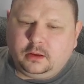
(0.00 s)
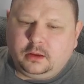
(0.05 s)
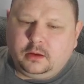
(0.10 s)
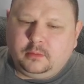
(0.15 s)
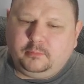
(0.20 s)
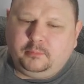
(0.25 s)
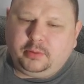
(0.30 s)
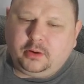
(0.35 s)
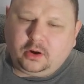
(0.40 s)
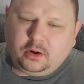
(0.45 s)

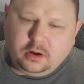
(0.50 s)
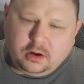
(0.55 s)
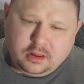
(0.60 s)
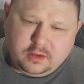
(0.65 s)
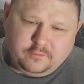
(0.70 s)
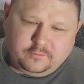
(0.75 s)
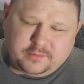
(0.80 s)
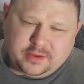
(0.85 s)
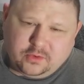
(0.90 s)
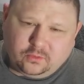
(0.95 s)
Part of
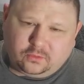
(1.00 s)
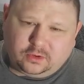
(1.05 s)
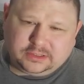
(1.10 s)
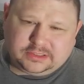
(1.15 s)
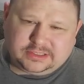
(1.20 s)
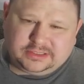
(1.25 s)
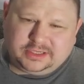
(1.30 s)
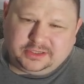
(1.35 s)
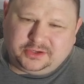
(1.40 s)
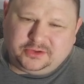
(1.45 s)
me wants
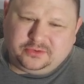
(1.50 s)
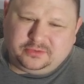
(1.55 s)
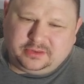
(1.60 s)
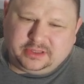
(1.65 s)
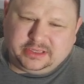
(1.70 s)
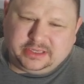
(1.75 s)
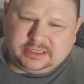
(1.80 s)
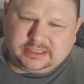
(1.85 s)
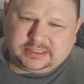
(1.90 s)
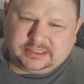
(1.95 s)
to do
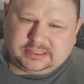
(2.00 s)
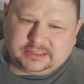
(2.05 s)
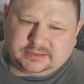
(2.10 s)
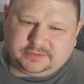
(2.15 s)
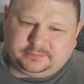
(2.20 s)
this.